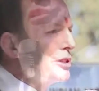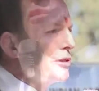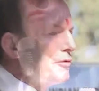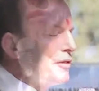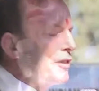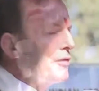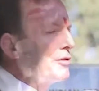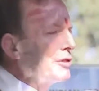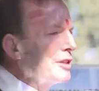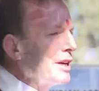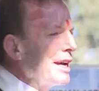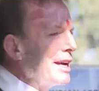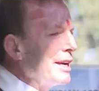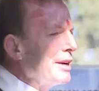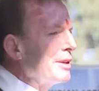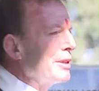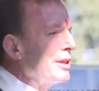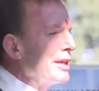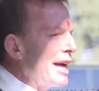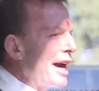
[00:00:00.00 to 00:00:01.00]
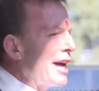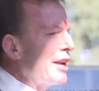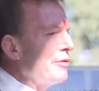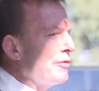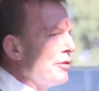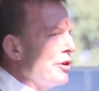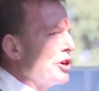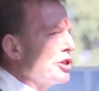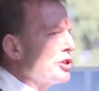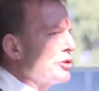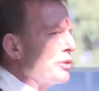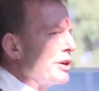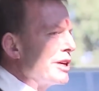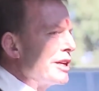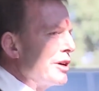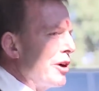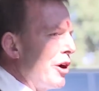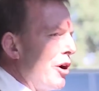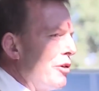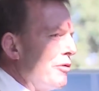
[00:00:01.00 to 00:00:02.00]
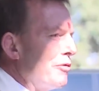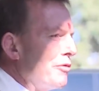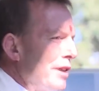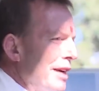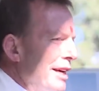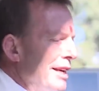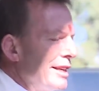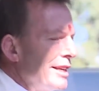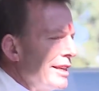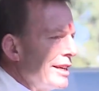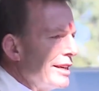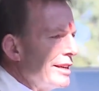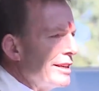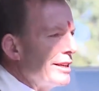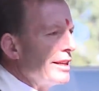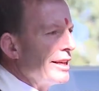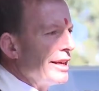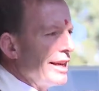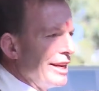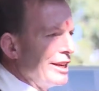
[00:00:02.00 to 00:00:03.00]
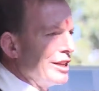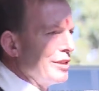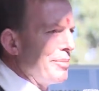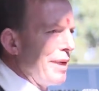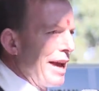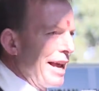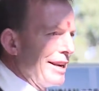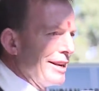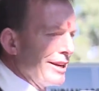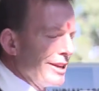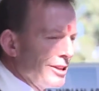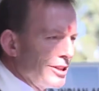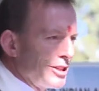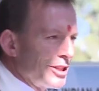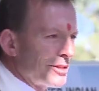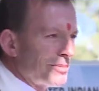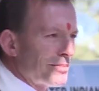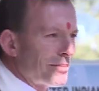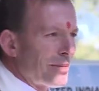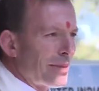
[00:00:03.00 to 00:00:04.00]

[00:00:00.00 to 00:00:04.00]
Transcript: the fifteenth, the anniversary of Indian independence.